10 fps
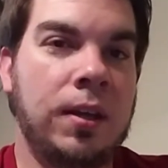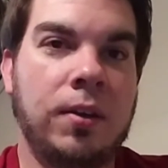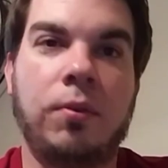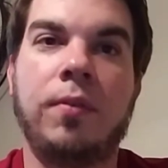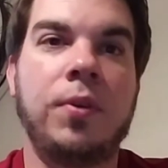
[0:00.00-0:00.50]

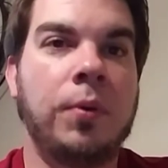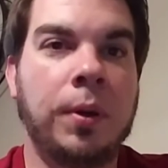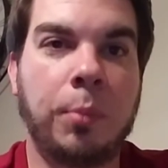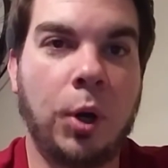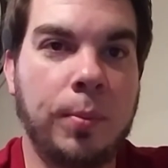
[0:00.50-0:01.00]
reviewing
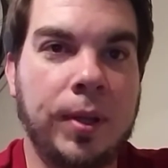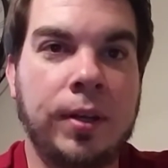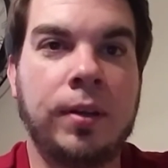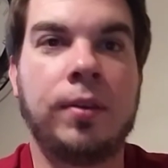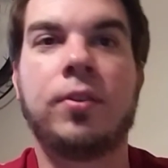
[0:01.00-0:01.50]
bourbon,
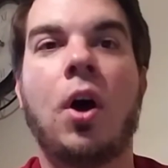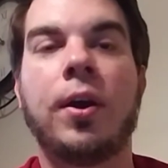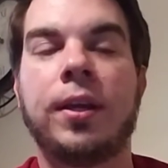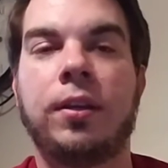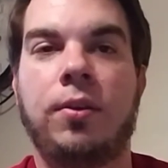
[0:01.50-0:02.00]

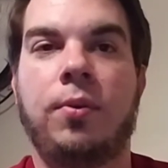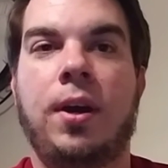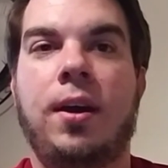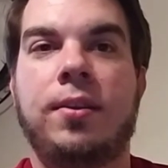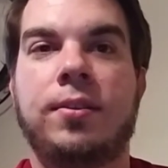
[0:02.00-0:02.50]
talking to you
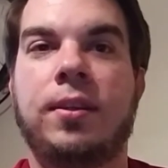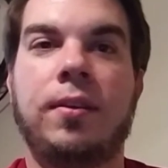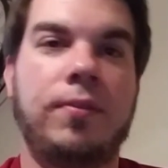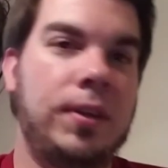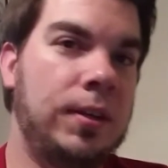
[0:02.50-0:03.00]
guys,
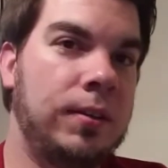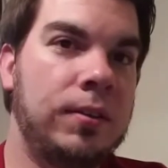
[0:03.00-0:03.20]
giving,